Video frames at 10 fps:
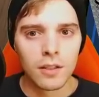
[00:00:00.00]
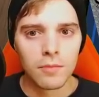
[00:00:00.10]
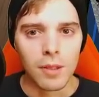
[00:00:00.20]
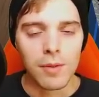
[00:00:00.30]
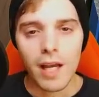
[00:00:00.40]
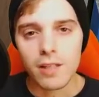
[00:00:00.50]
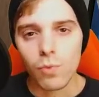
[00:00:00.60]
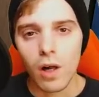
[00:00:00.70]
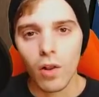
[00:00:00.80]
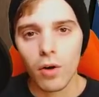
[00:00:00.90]
Maybe he has
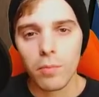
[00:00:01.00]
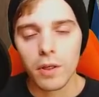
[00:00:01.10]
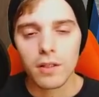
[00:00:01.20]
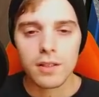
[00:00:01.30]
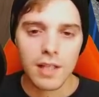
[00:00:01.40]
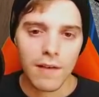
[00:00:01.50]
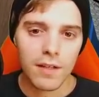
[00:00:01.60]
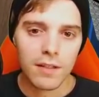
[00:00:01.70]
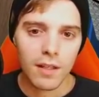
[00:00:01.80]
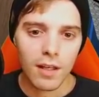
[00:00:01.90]
Welder, but he doesn't have
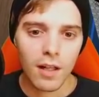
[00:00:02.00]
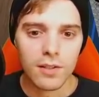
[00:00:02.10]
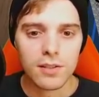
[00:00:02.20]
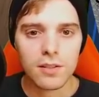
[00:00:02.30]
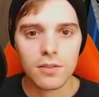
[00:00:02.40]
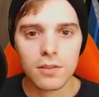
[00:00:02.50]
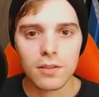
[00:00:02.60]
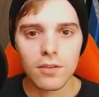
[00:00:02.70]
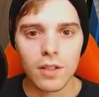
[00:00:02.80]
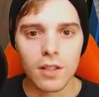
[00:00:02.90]
anything
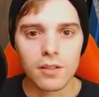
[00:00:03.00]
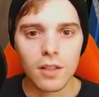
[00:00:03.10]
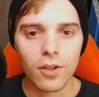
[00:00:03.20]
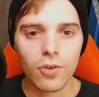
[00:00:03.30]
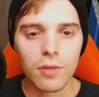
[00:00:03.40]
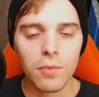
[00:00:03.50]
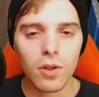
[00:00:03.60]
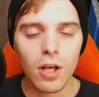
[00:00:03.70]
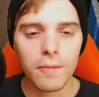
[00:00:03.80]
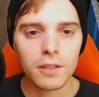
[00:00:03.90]
else. Okay, there's another Great
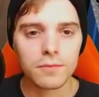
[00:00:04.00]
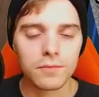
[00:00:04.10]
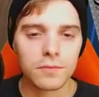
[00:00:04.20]
Ball coming.